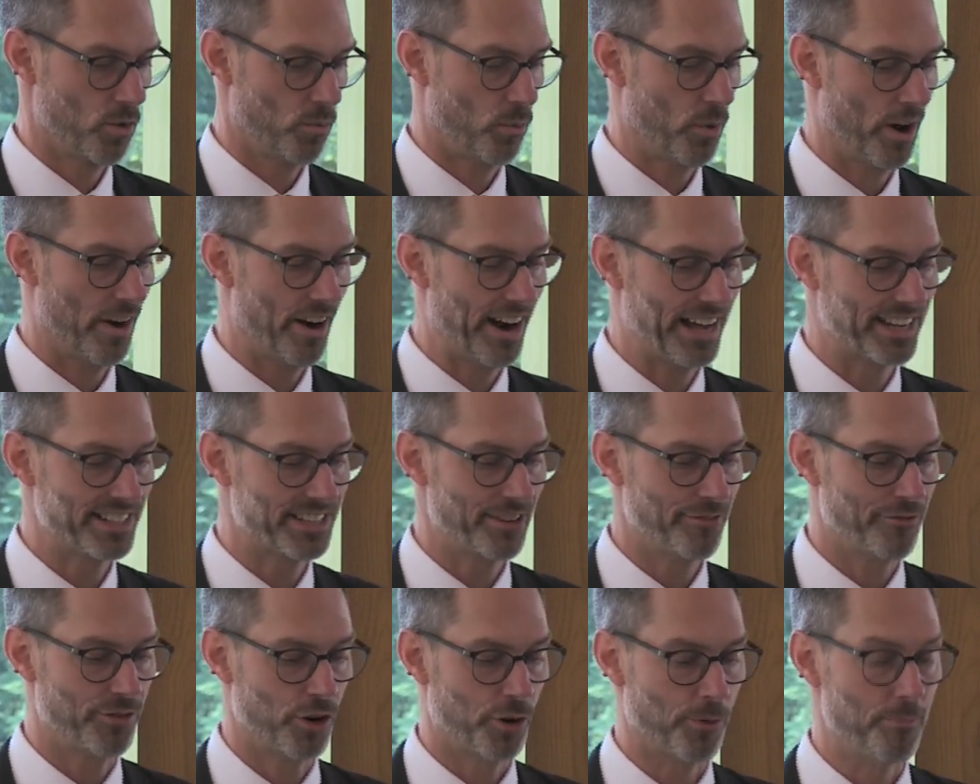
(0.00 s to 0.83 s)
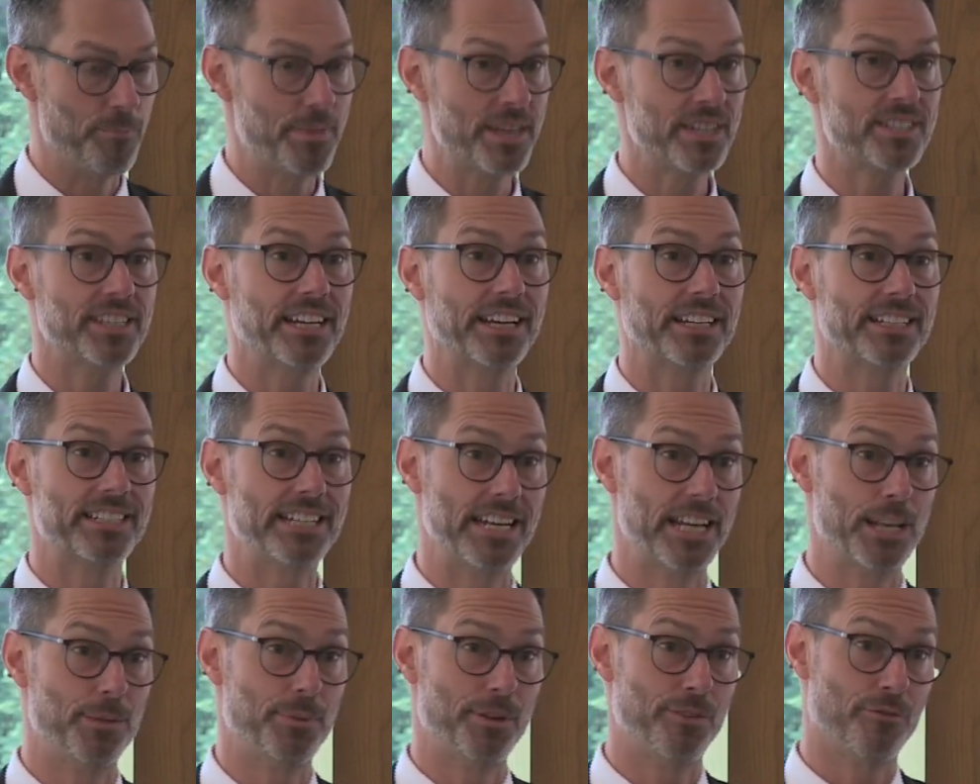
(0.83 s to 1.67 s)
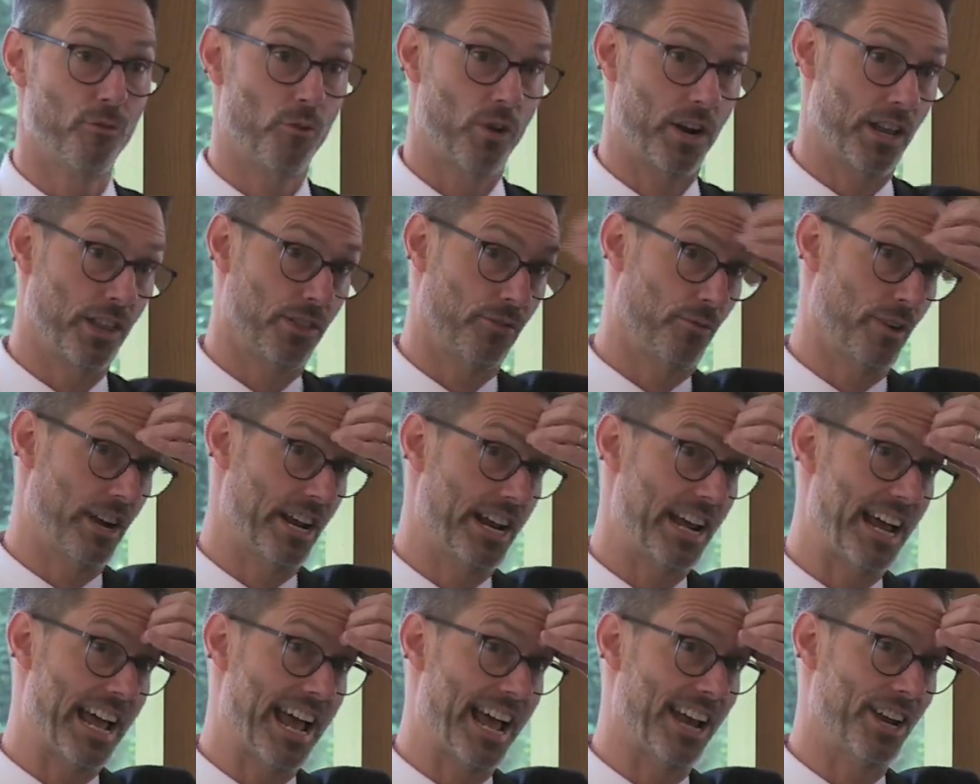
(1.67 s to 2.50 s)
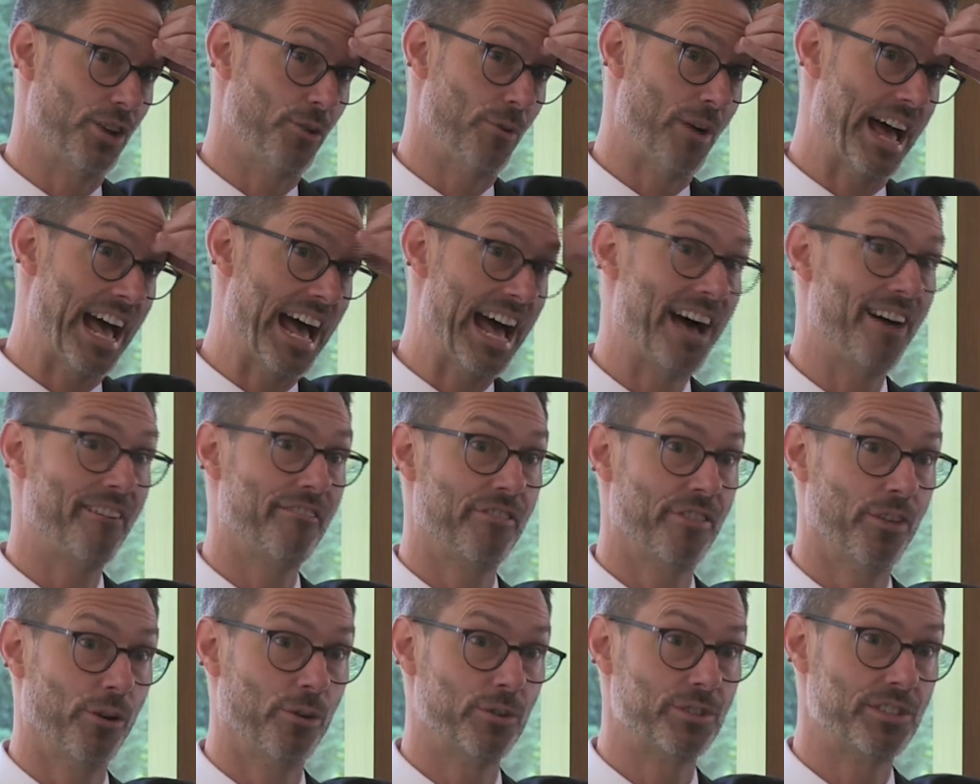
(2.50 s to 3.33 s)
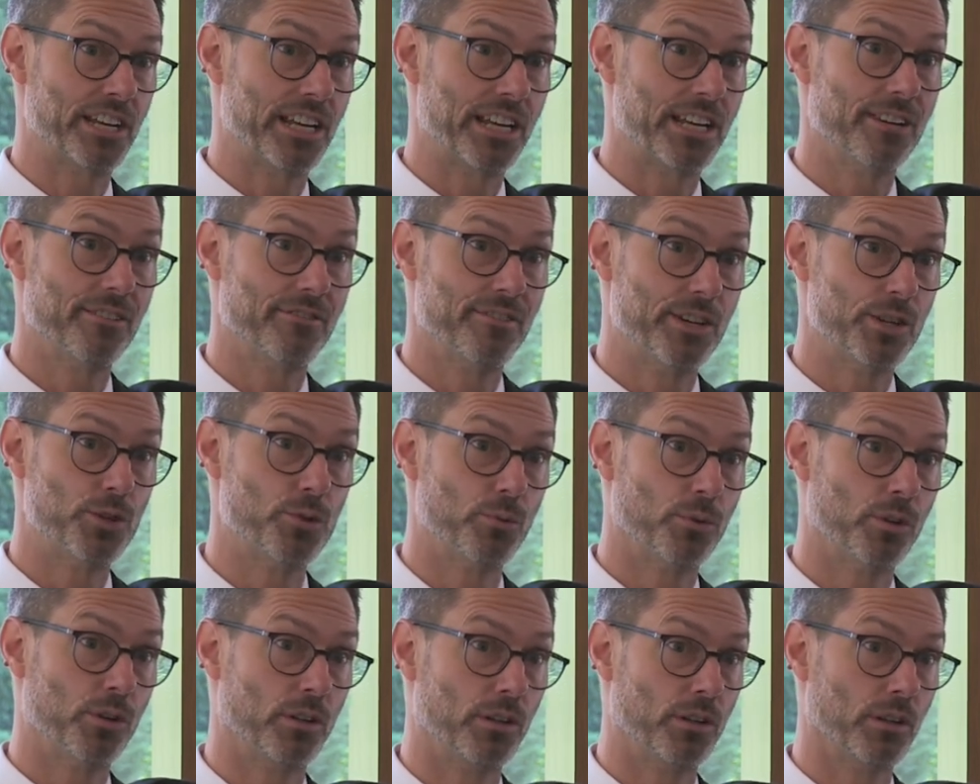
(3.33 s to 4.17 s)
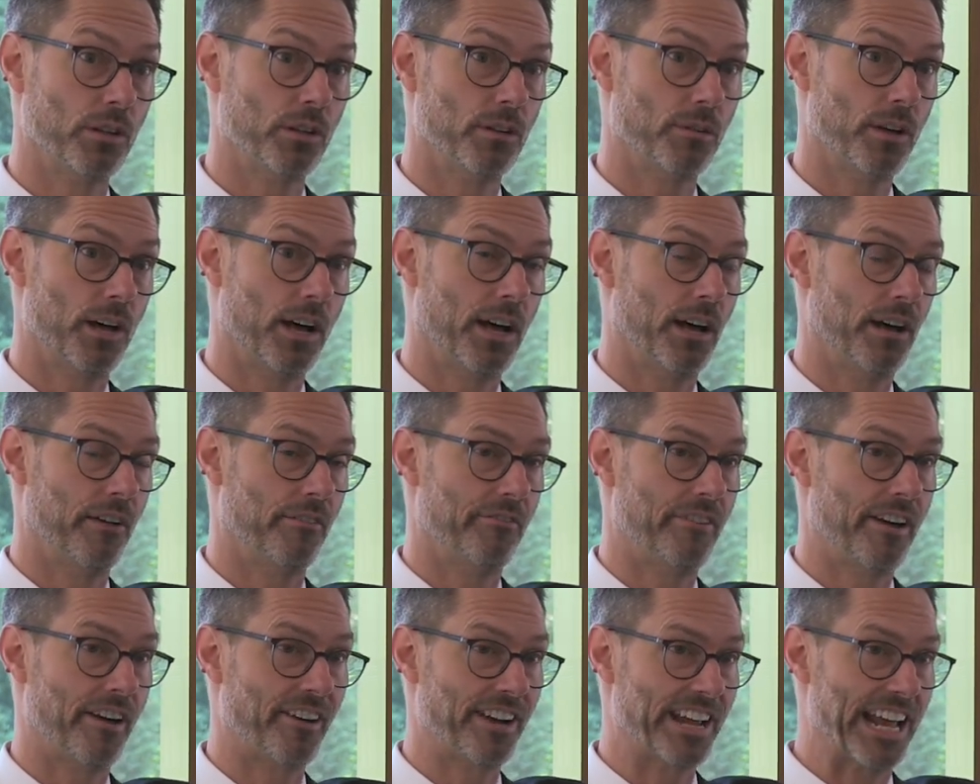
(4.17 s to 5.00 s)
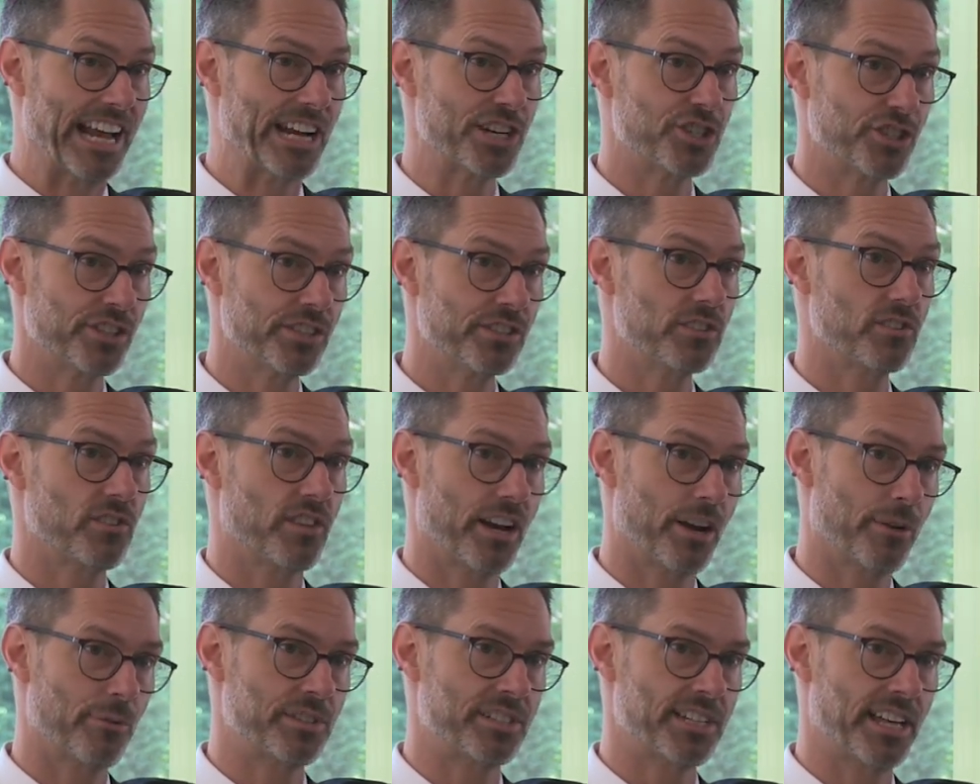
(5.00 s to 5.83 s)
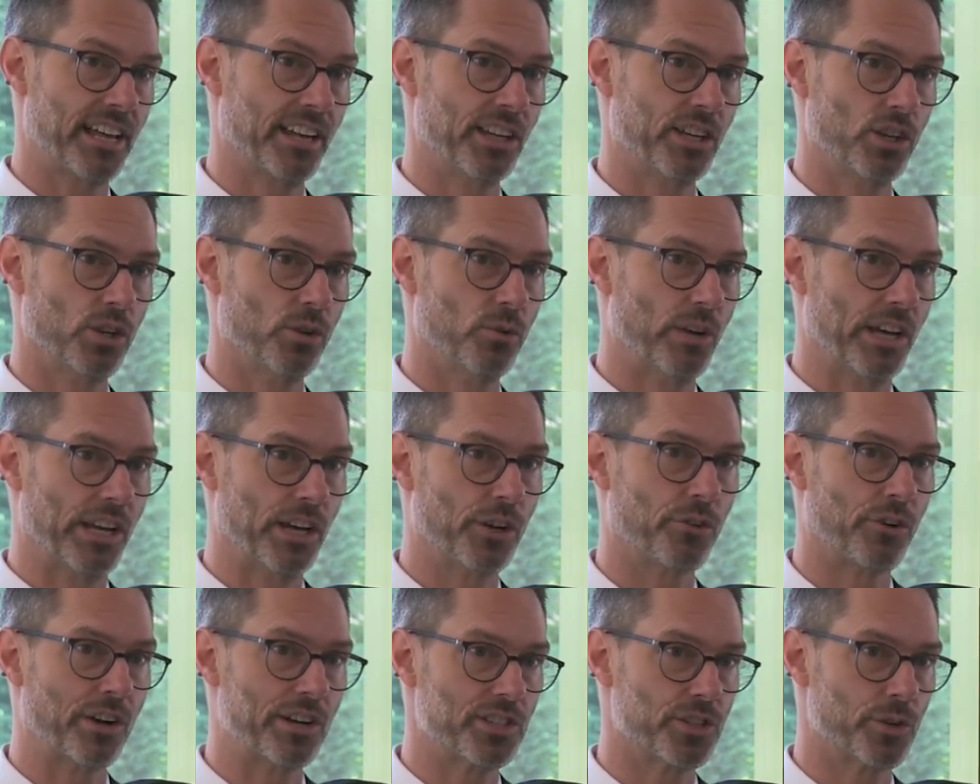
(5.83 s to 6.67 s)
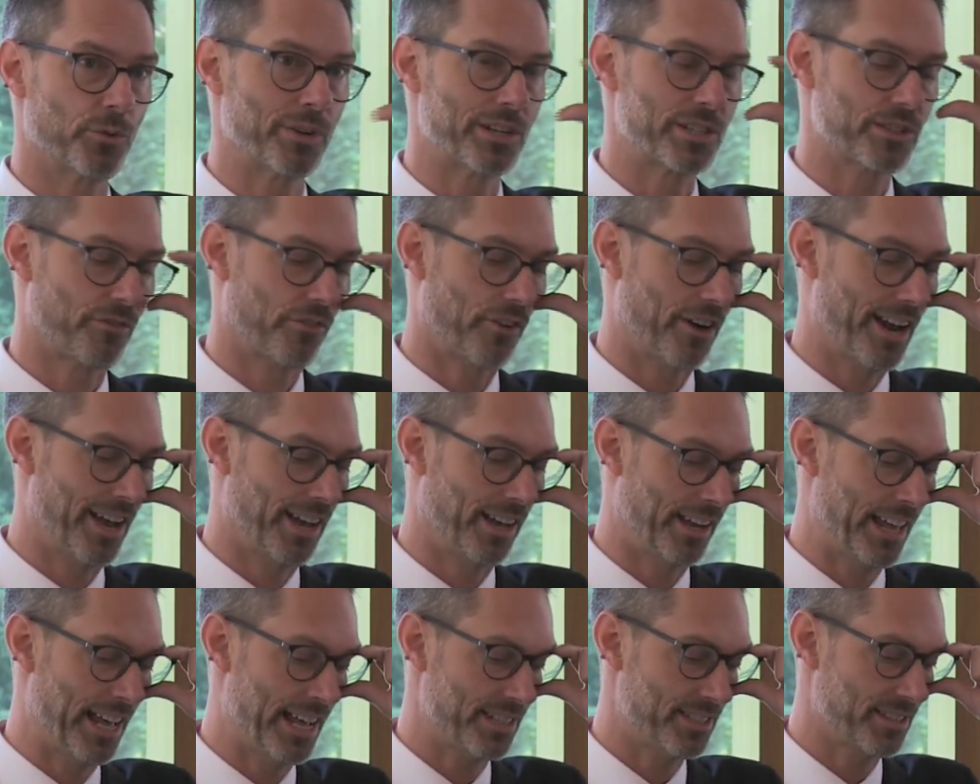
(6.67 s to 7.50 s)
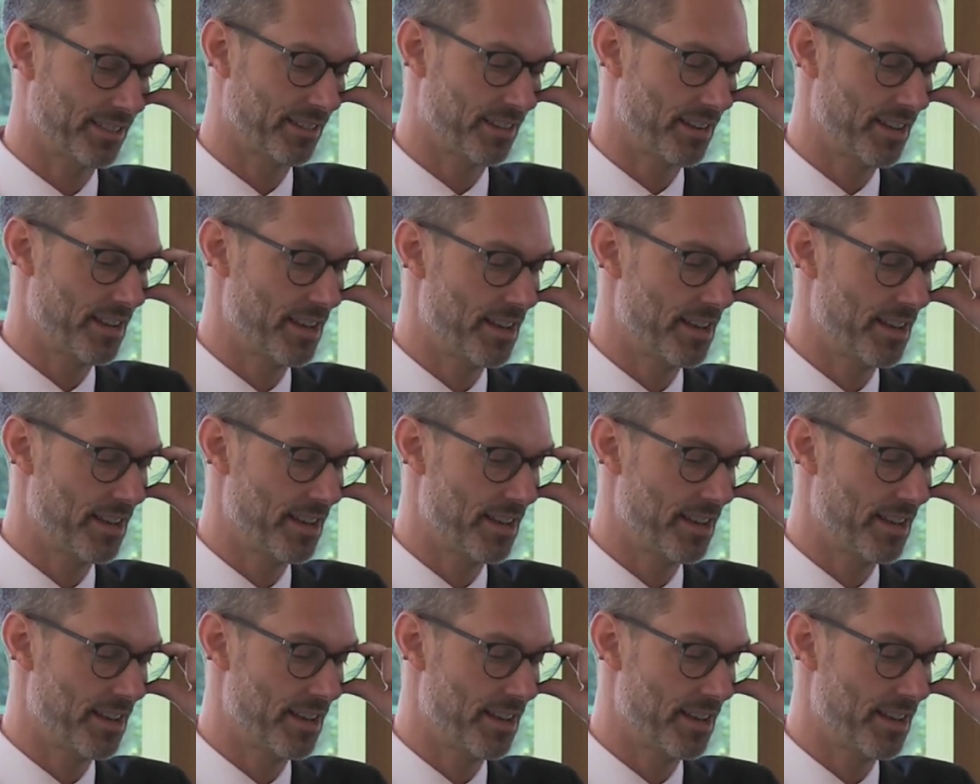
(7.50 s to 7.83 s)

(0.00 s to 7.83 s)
Whereas if you're missing TDP43 and you have those individual uh, variations that I was telling you increase the risk for ALS,